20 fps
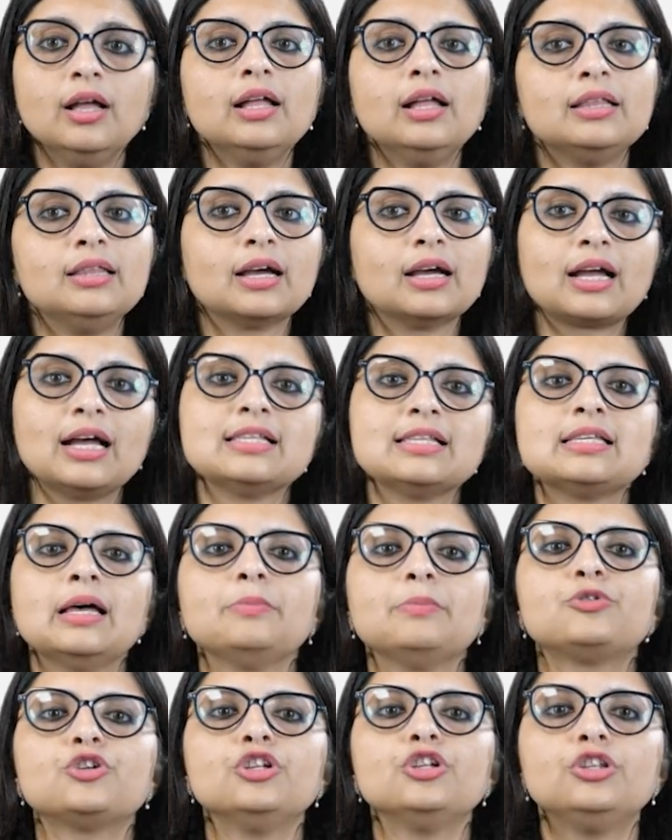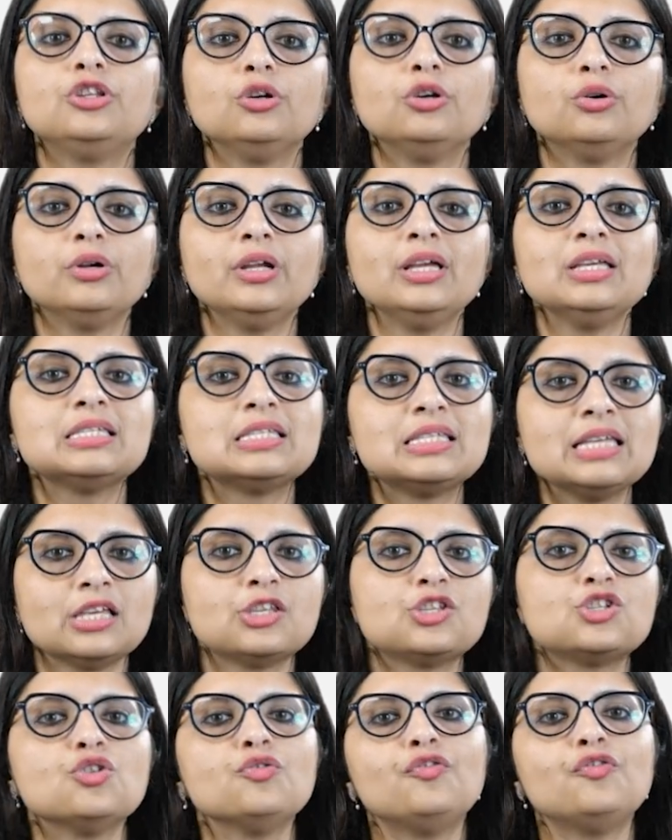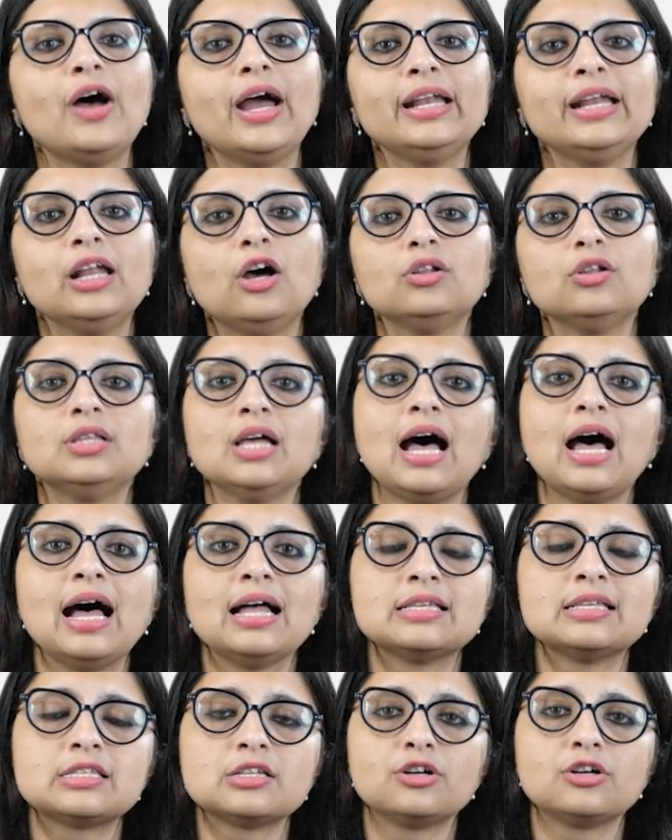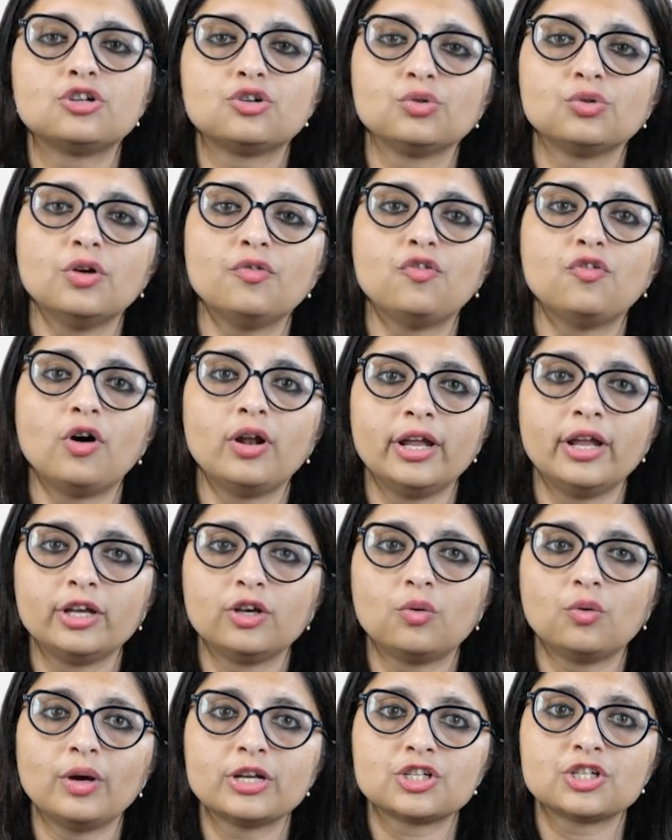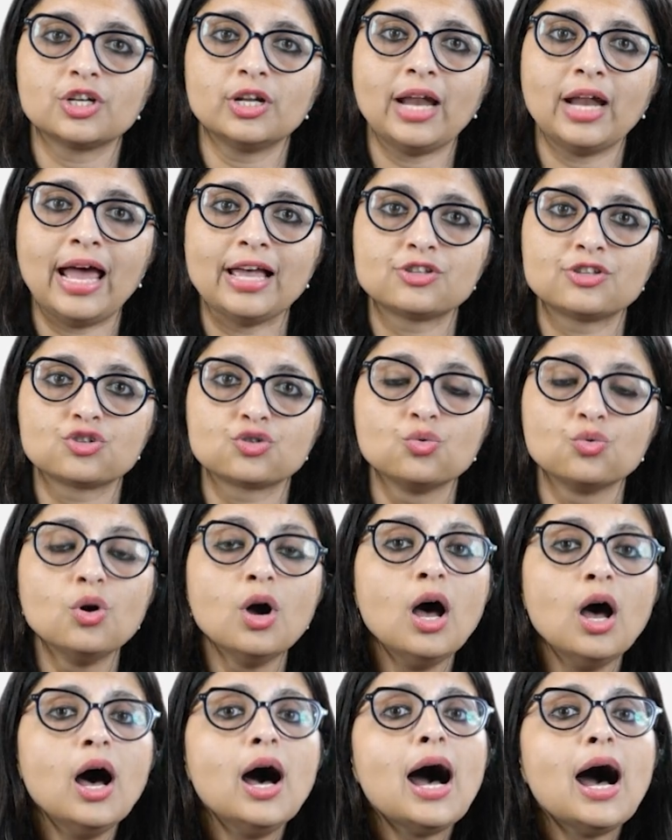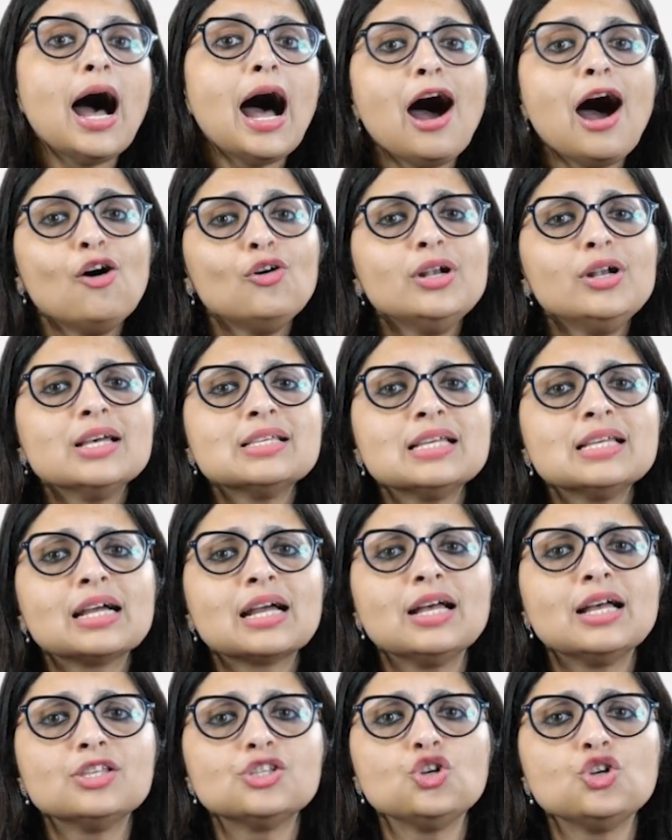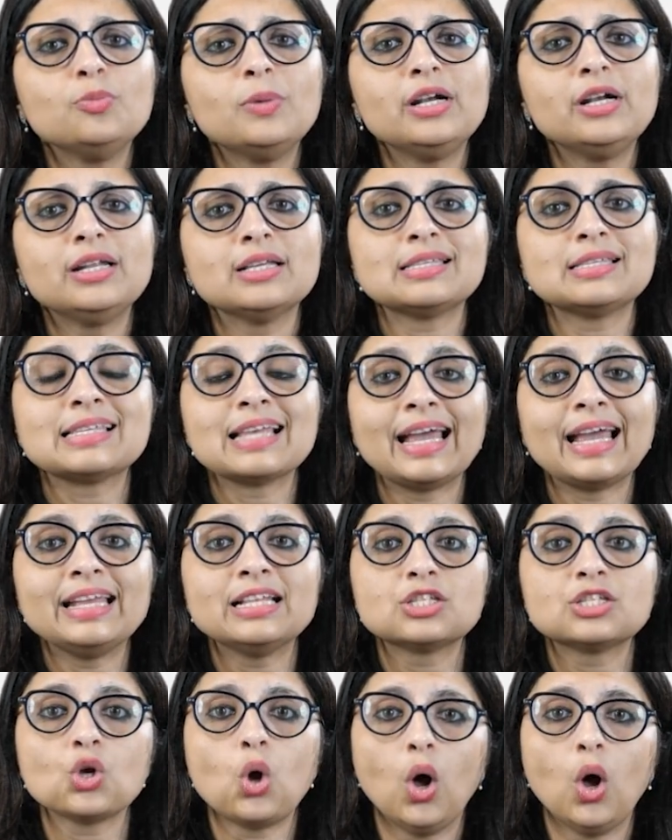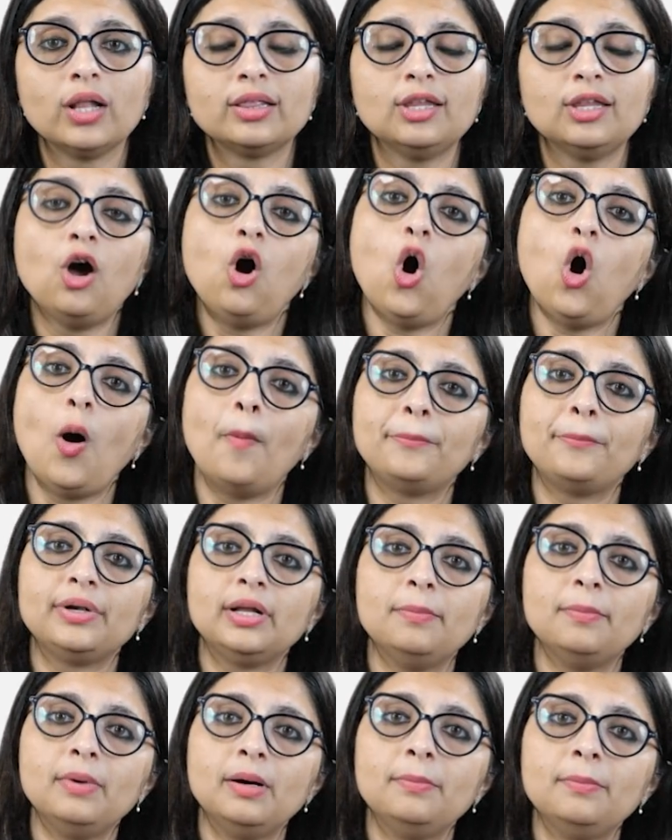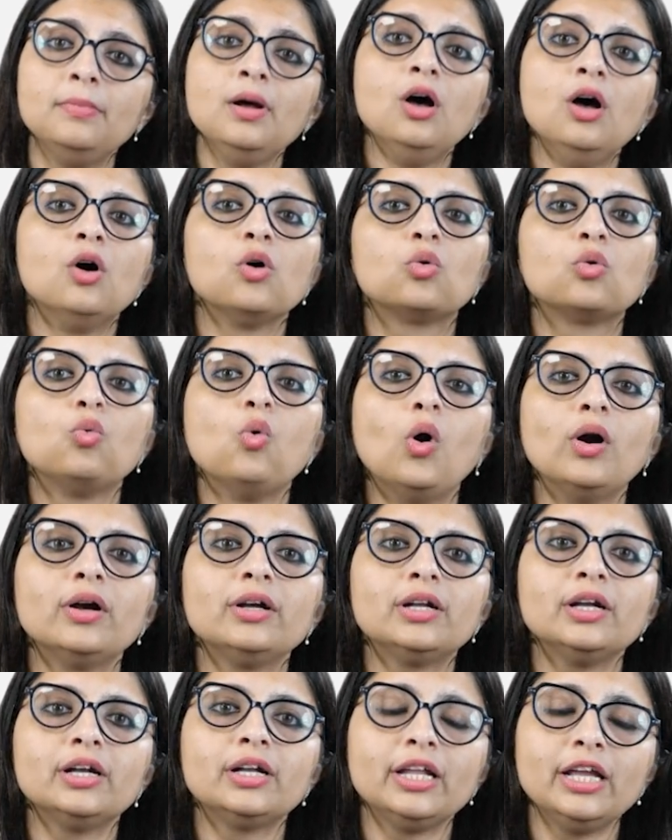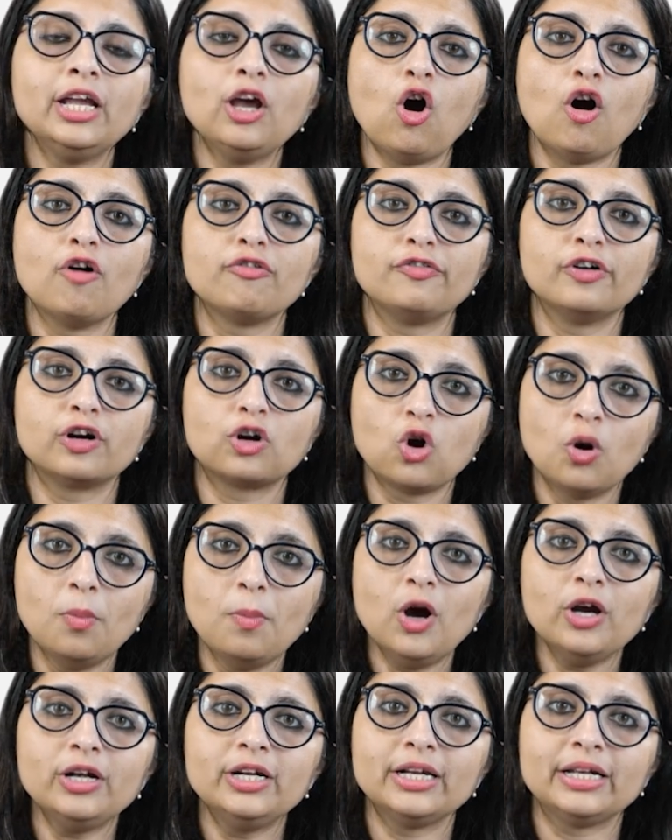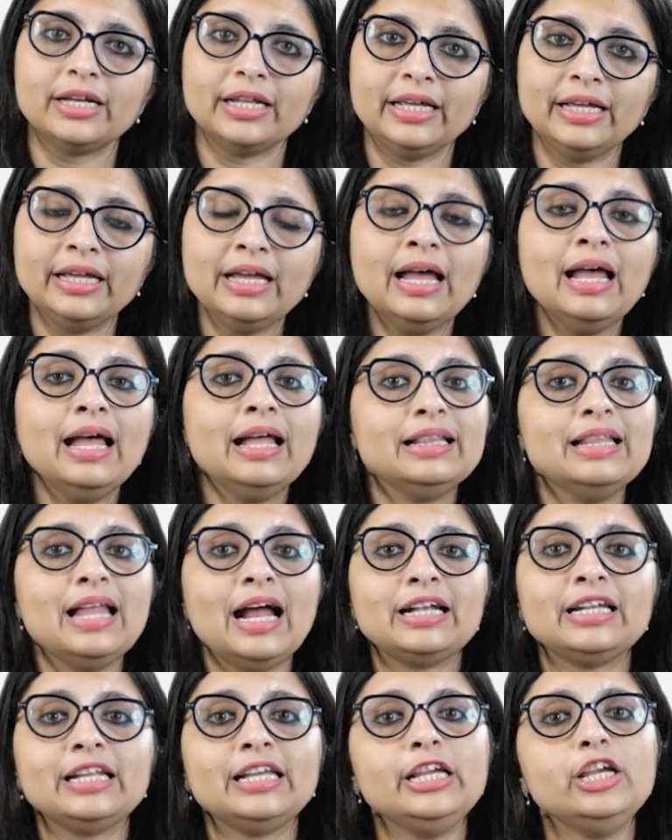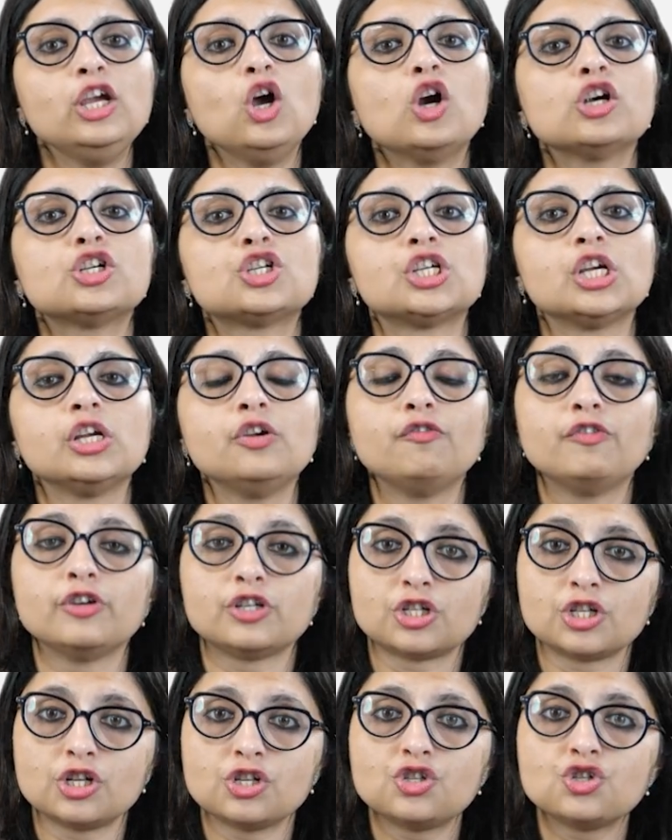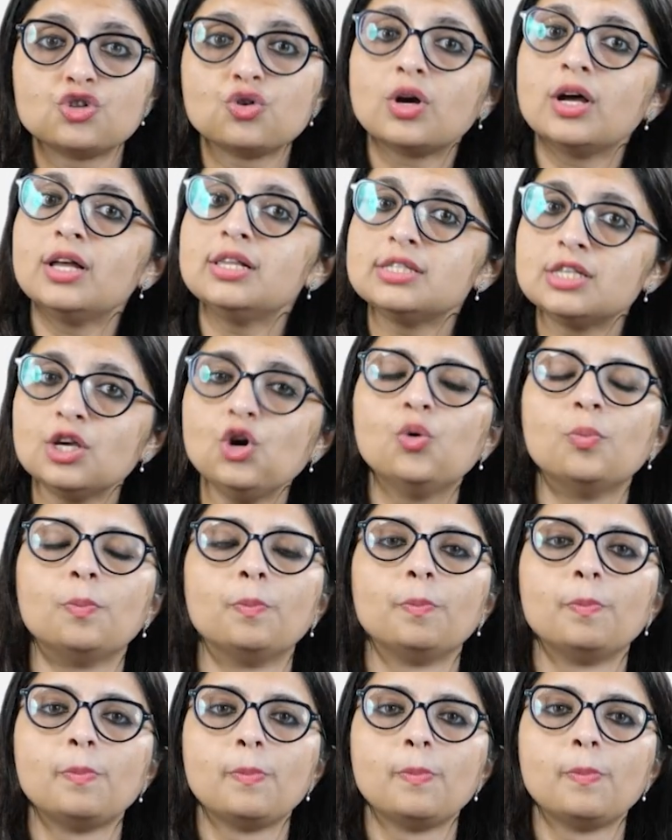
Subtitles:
The consumption theory seeks to find out the answer to the following question as to how does a consumer decides on the optimum quantity of a commodity that he or she wishes to consume.